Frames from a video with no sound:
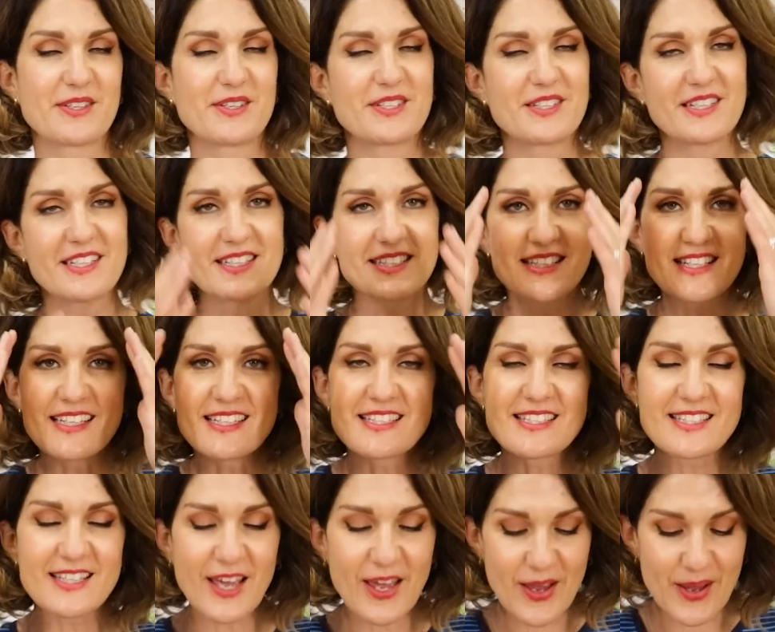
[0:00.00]
I just it's
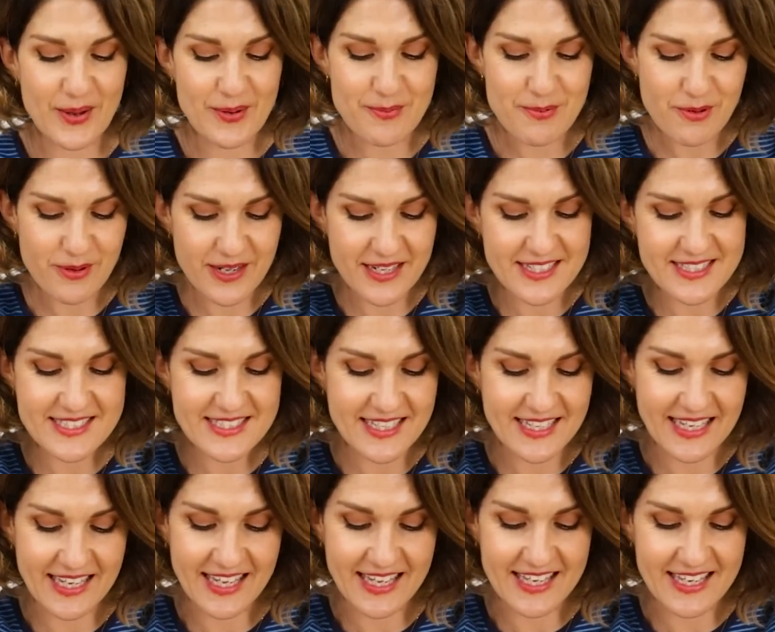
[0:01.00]
so
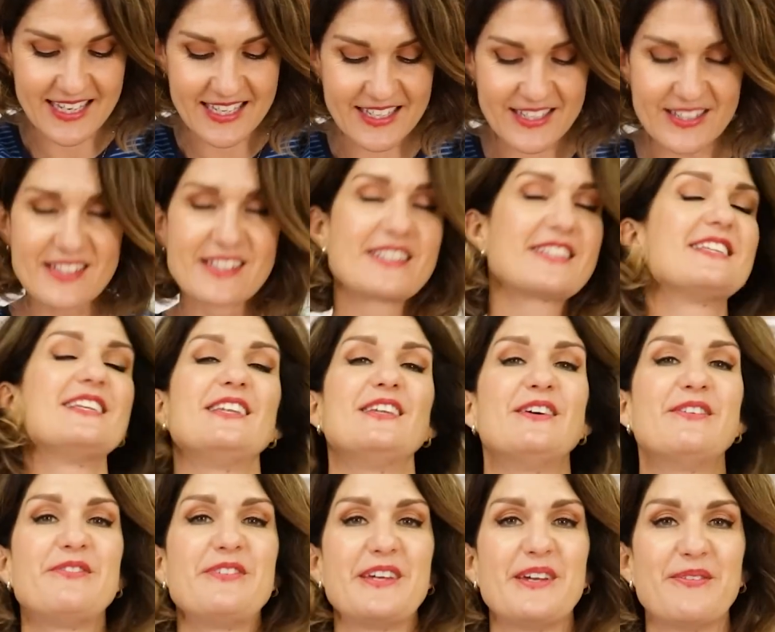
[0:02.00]
pretty and I just
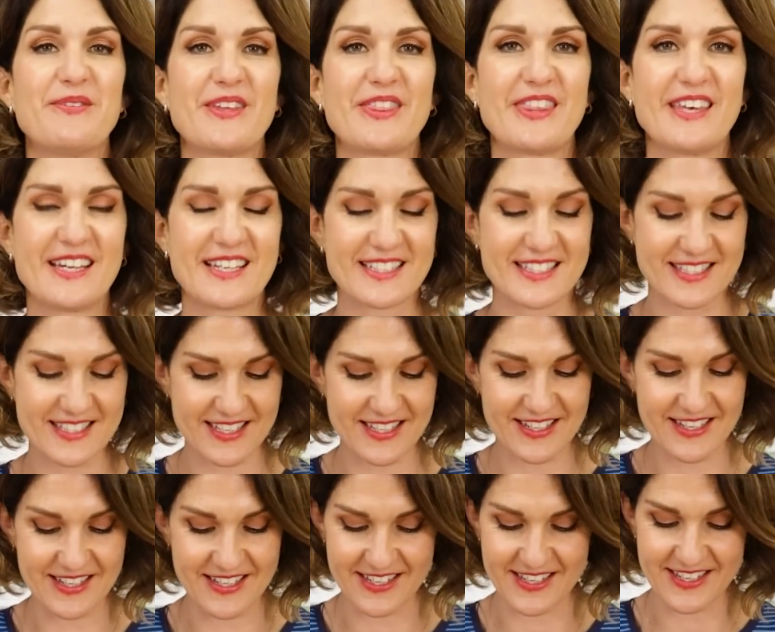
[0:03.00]
love it with that
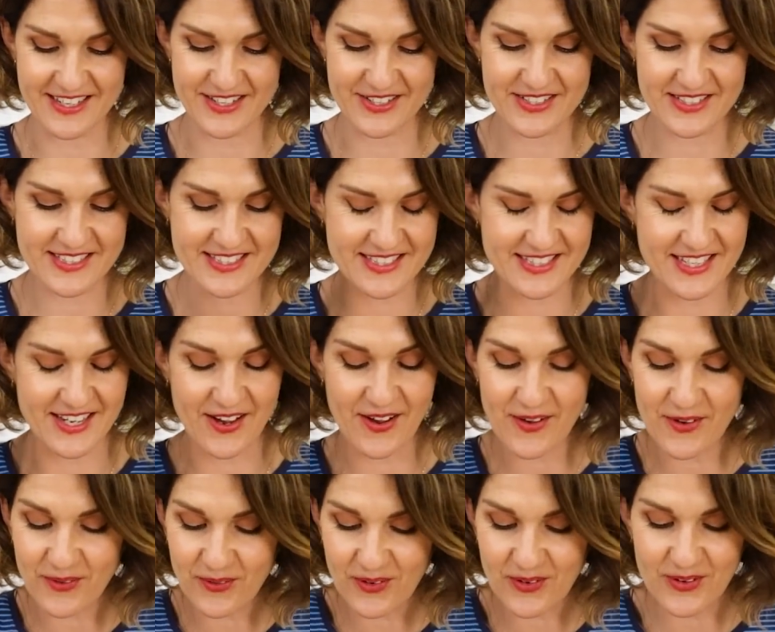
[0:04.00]
skirt. I just the
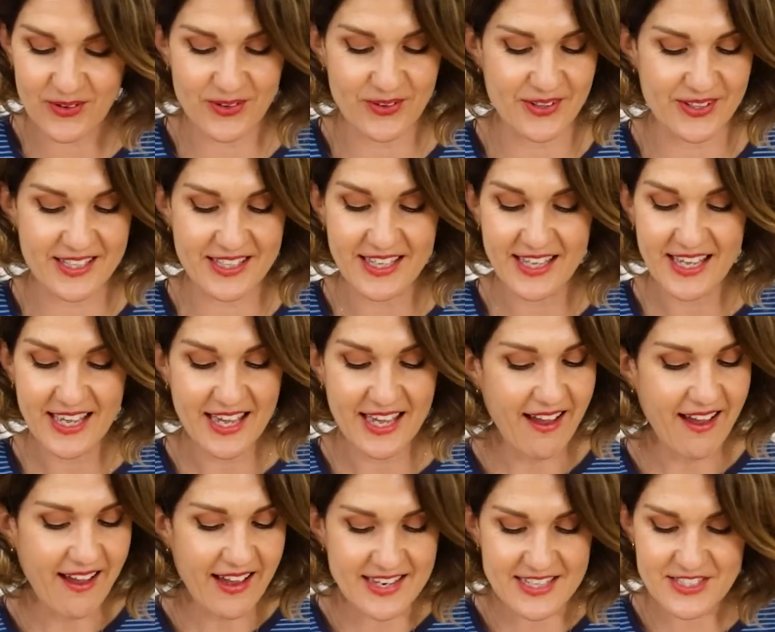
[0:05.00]
whole look
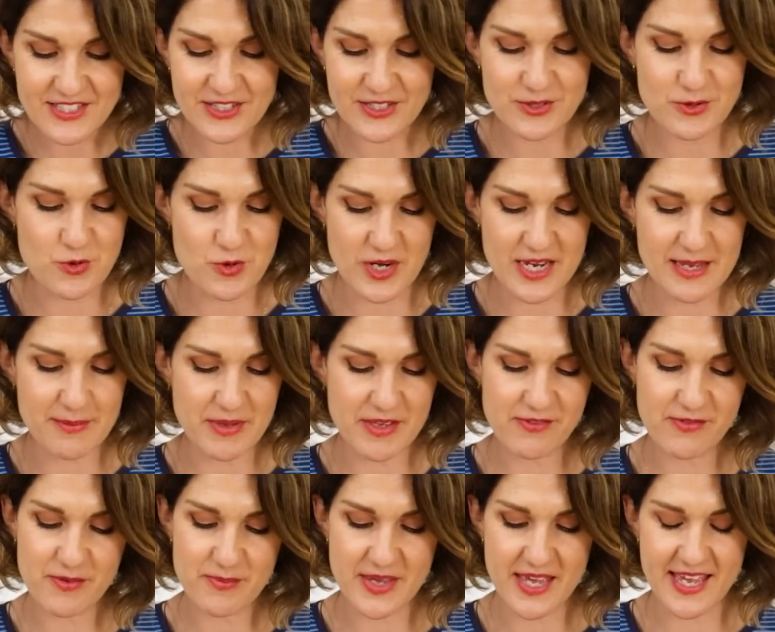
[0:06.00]
is just dreamy
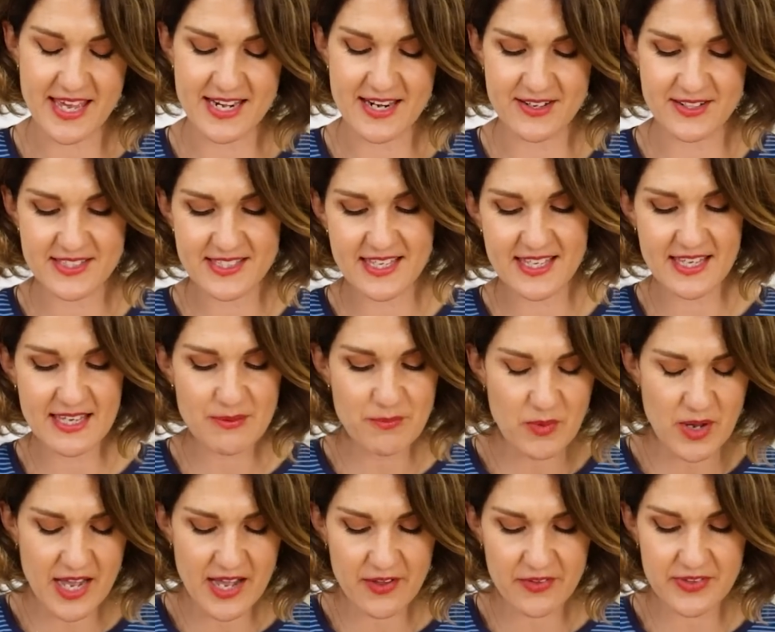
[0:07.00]
for me. And I was thinking,
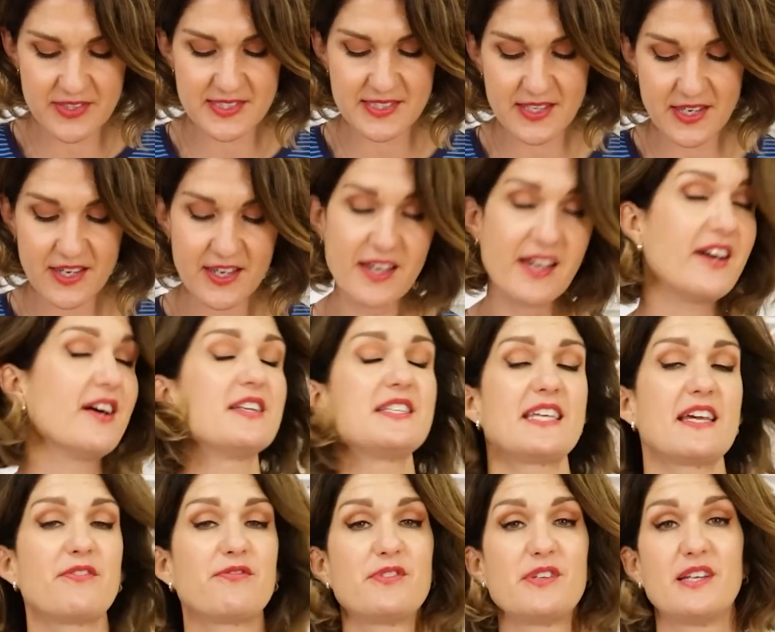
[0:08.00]
well, the skirt I
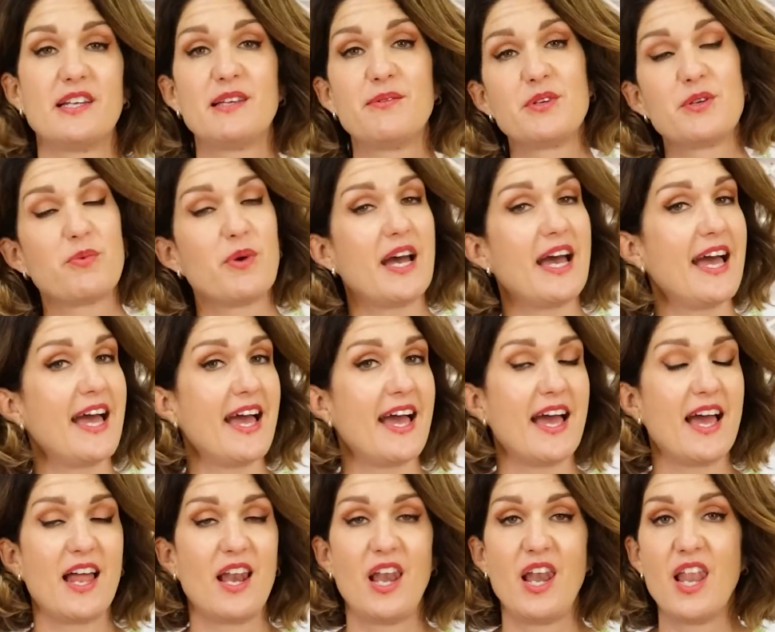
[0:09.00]
definitely would
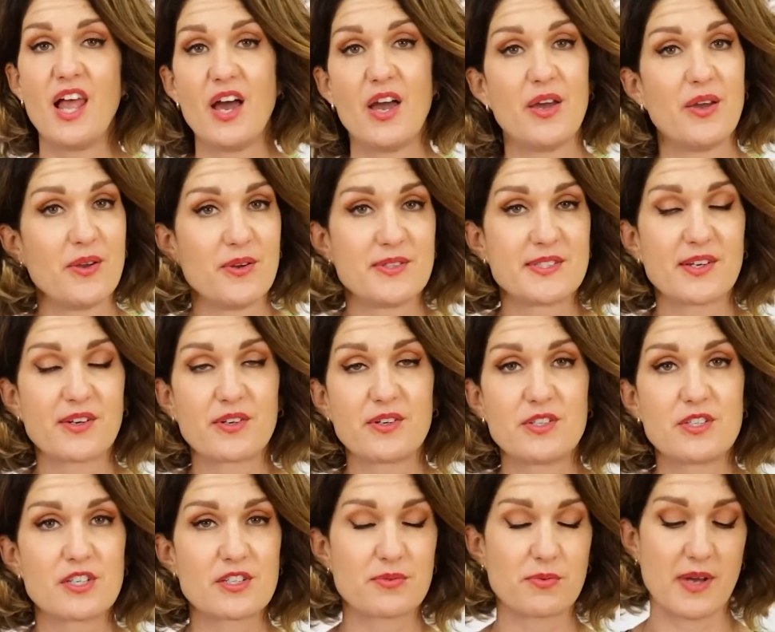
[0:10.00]
wear loads. I
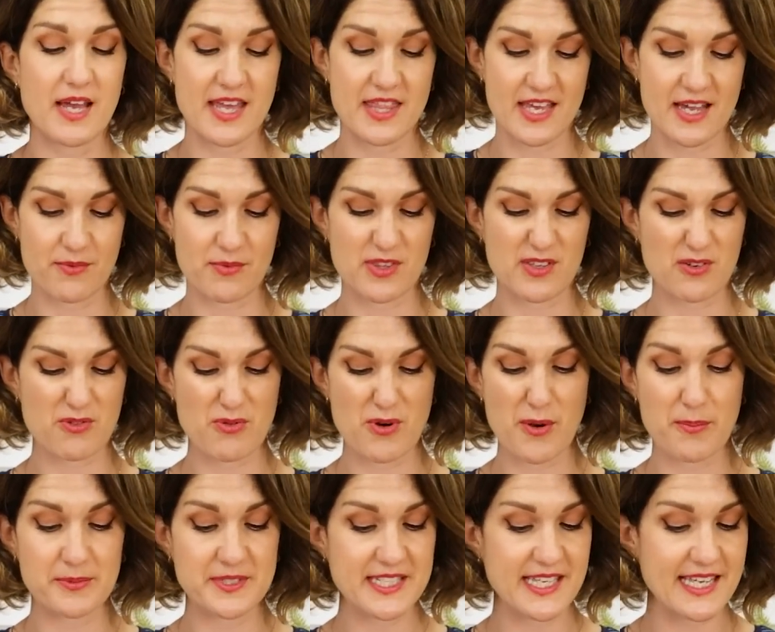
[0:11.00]
could just wear that with a
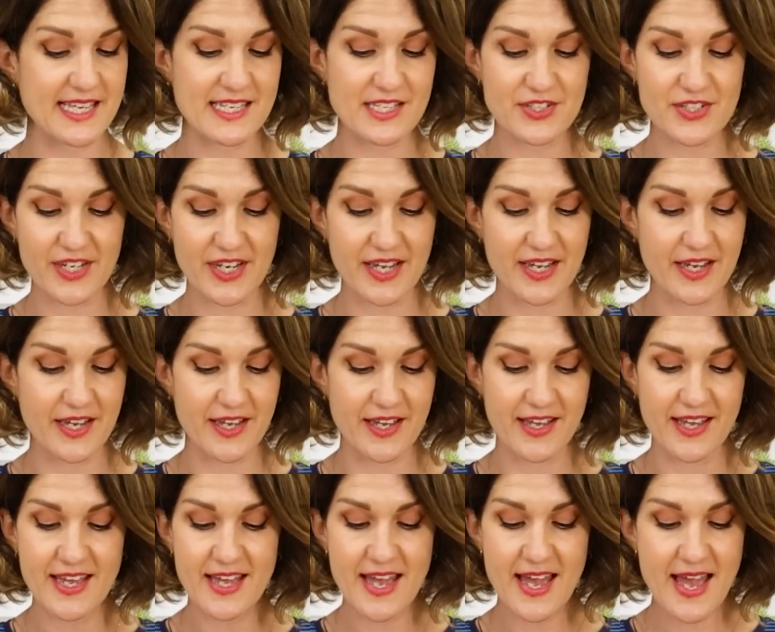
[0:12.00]
crop t-shirt.